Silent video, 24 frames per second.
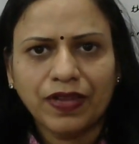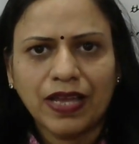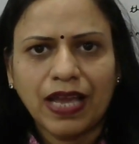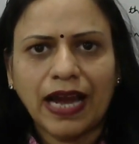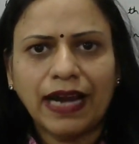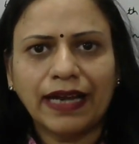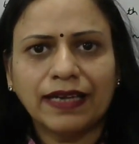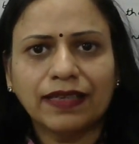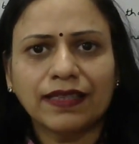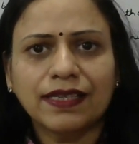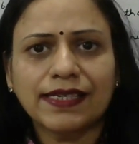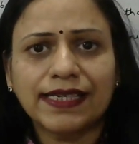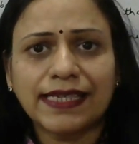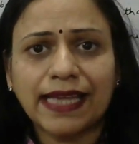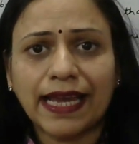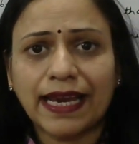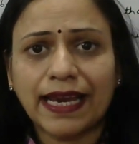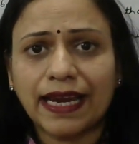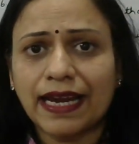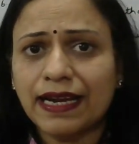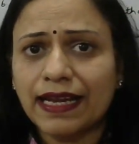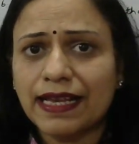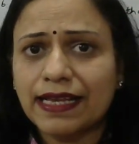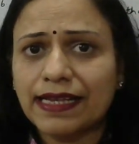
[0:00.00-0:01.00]
And the
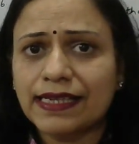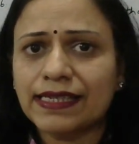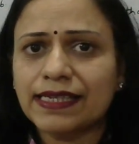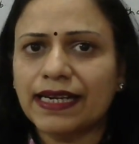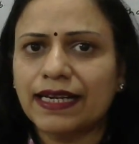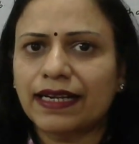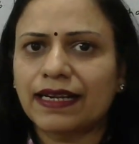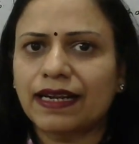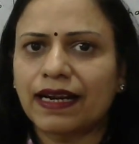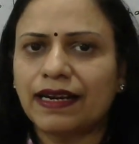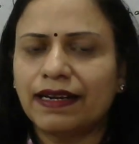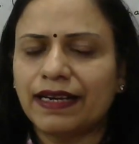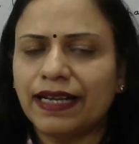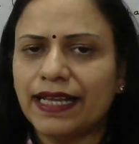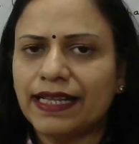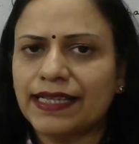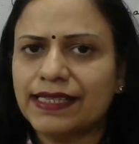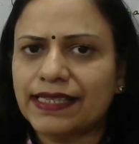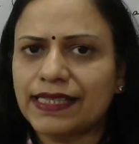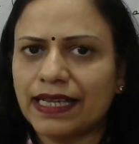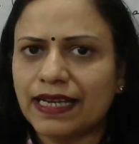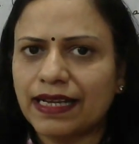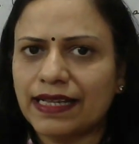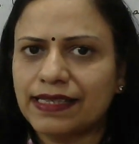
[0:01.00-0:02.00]
second is, it contains
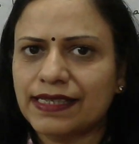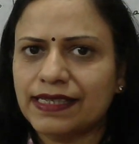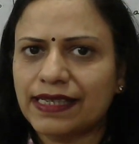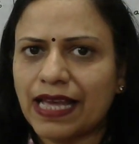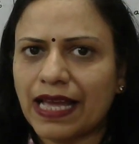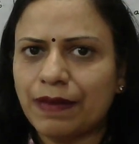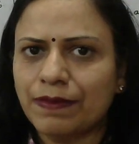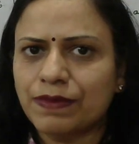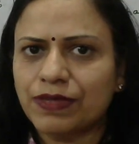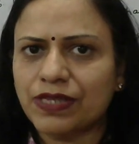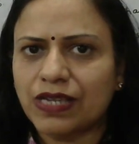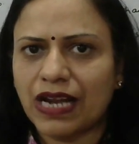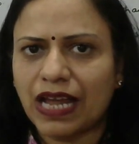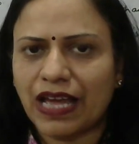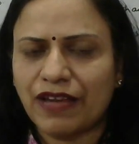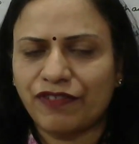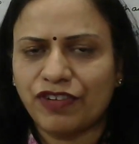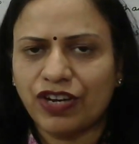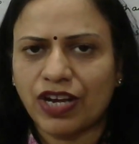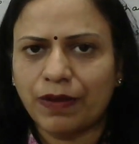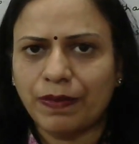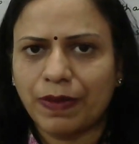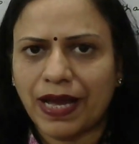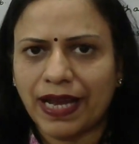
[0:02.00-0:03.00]
an enzyme, salivary
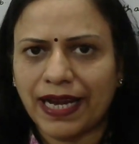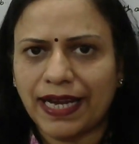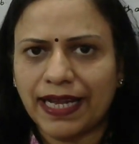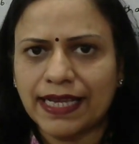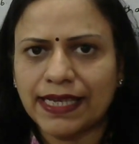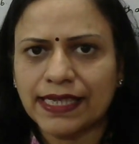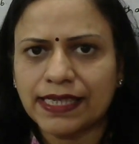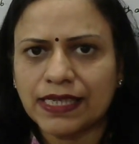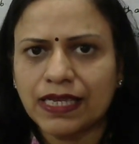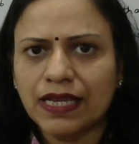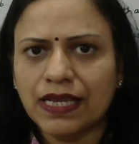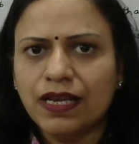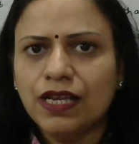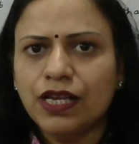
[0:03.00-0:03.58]
amylase.